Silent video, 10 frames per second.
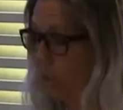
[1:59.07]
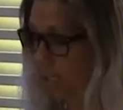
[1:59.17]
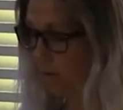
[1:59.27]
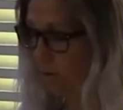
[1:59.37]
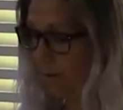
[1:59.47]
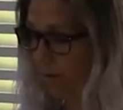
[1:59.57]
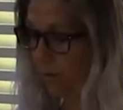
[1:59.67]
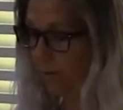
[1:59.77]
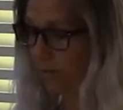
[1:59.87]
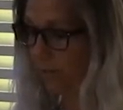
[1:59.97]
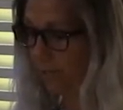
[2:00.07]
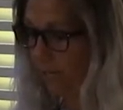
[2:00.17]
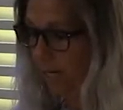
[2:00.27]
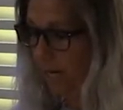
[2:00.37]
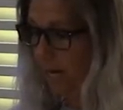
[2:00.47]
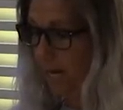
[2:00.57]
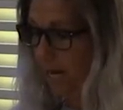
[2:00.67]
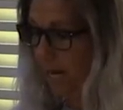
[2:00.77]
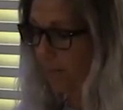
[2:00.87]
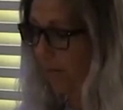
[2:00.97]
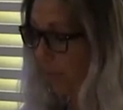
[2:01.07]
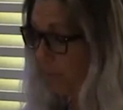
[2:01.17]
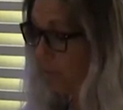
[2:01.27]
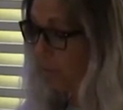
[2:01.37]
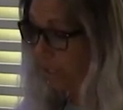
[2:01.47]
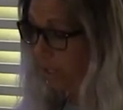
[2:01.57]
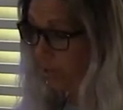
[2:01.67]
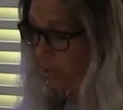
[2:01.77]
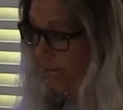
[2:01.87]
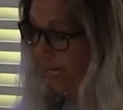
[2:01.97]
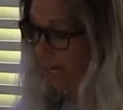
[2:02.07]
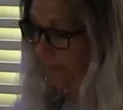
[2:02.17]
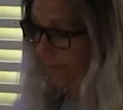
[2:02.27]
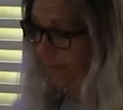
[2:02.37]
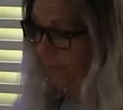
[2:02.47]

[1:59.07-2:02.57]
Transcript: New South Wales. It's a 4-year degree,